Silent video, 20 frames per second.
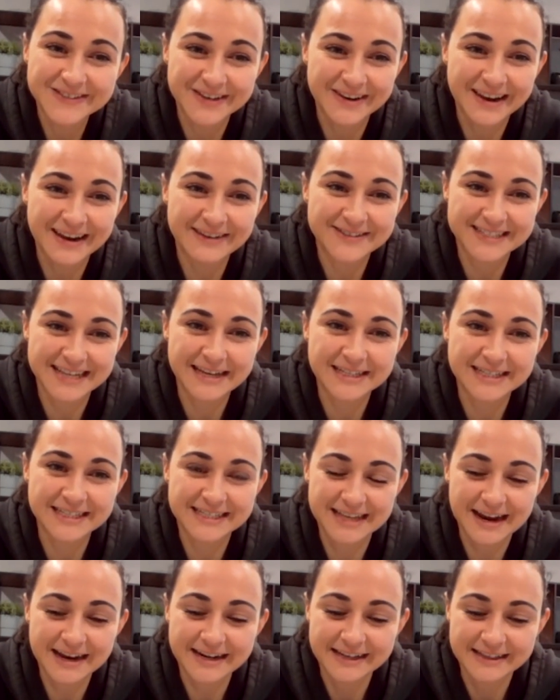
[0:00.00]
So like we say,
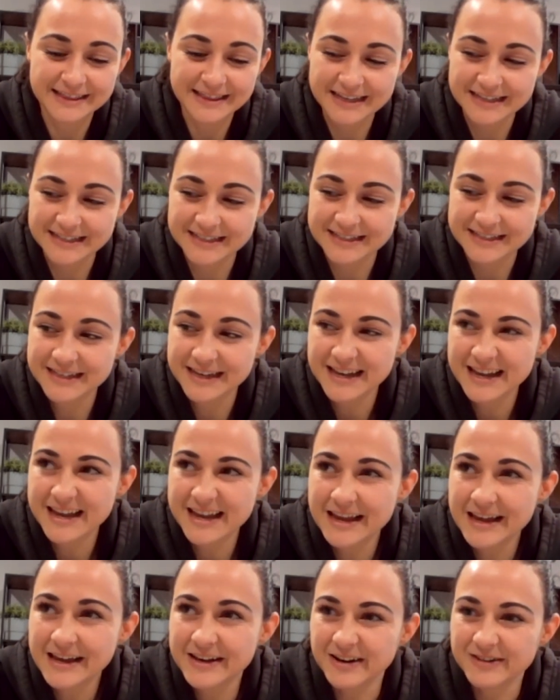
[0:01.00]
designing
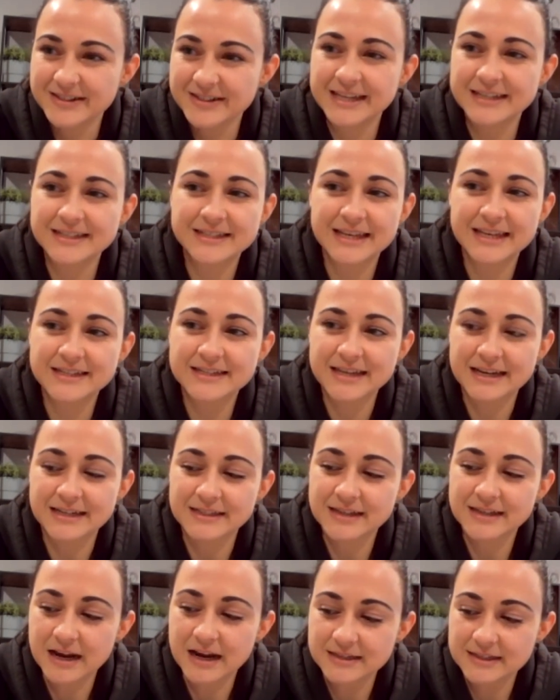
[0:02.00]
since I
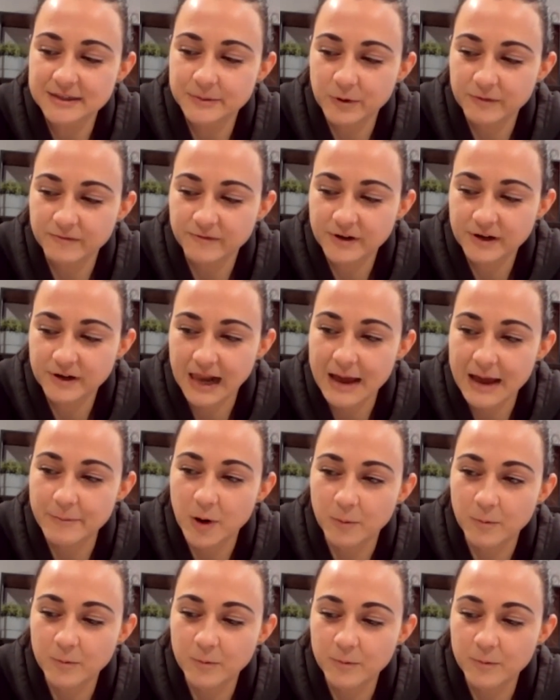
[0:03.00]
started with
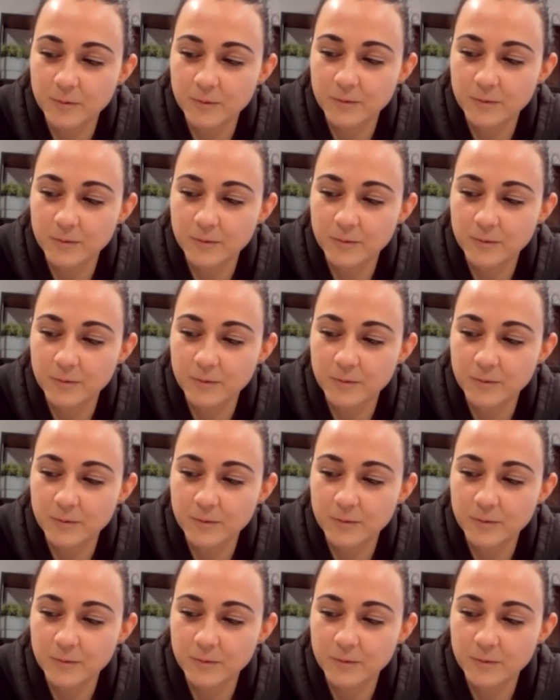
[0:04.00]
Claremont,